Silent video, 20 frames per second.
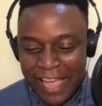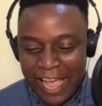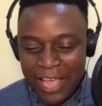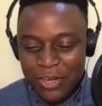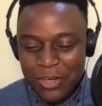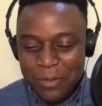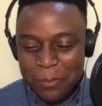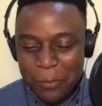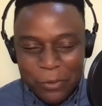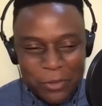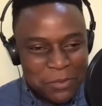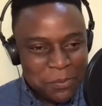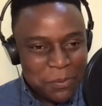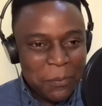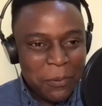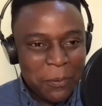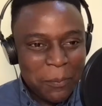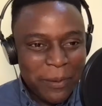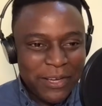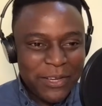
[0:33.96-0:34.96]
I know most
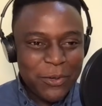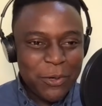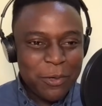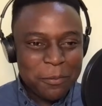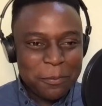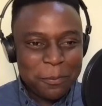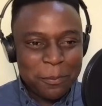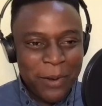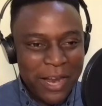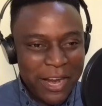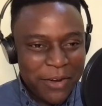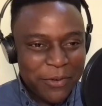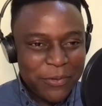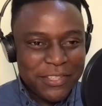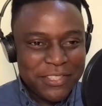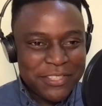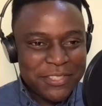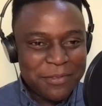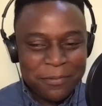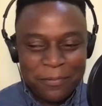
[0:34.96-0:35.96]
people might know
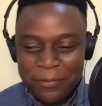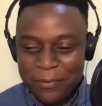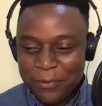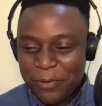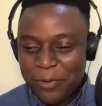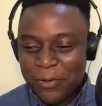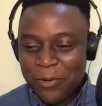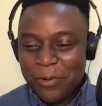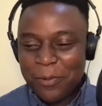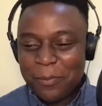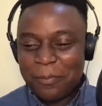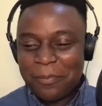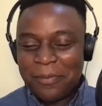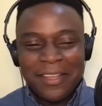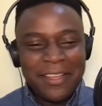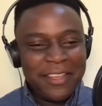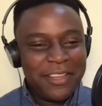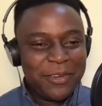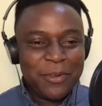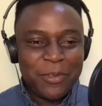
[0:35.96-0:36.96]
Paris from,
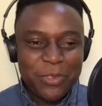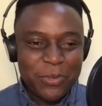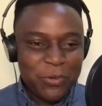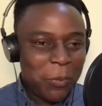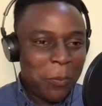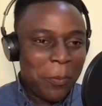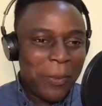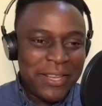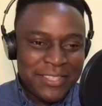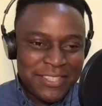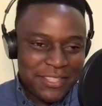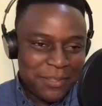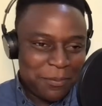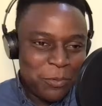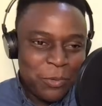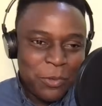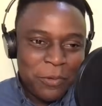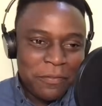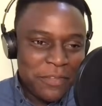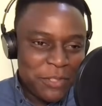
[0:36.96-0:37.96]
the romantic
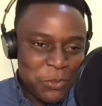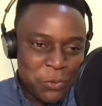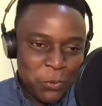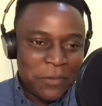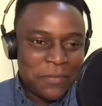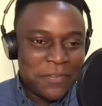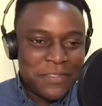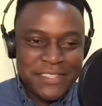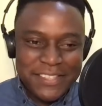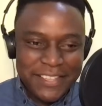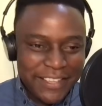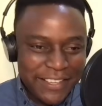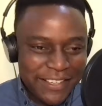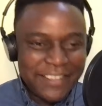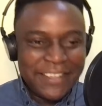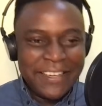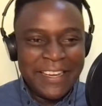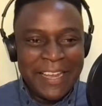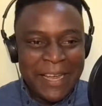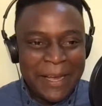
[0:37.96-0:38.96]
movies we've
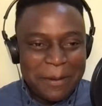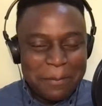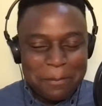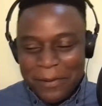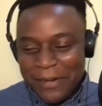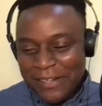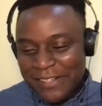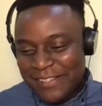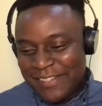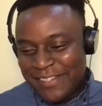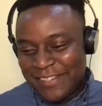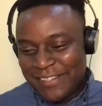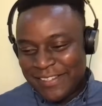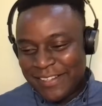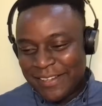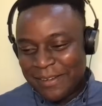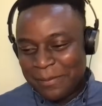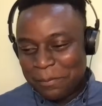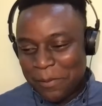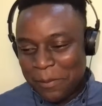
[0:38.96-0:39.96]
seen, but
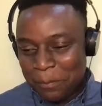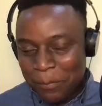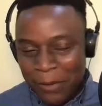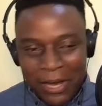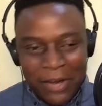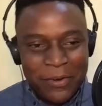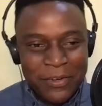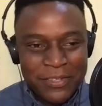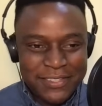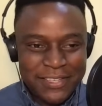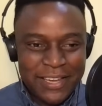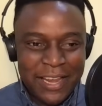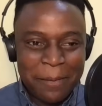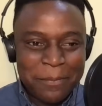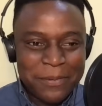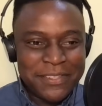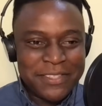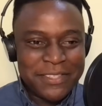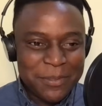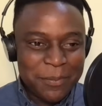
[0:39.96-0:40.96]
Paris
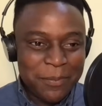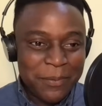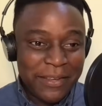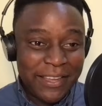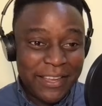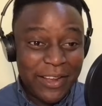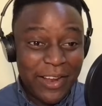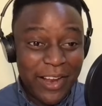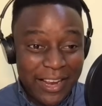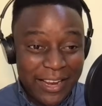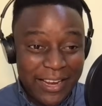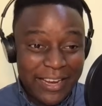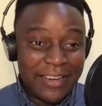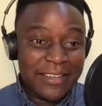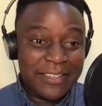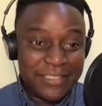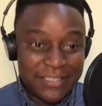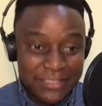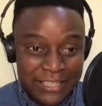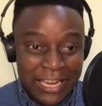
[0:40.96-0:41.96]
happens to be
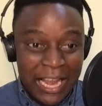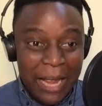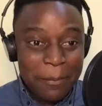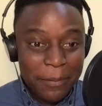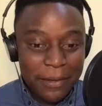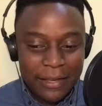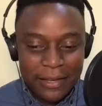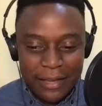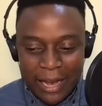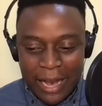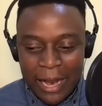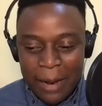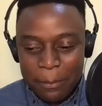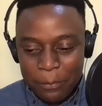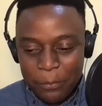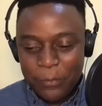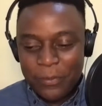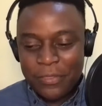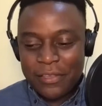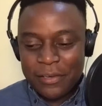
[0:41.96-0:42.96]
coming up
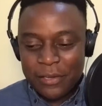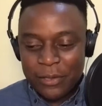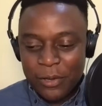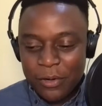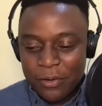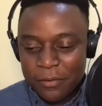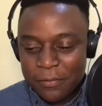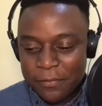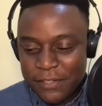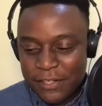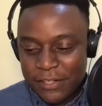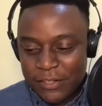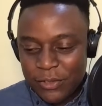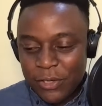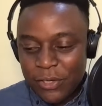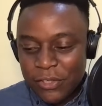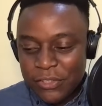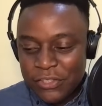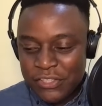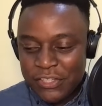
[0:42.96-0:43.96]
with a lot of
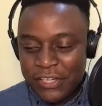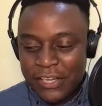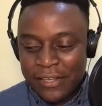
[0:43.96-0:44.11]
technology.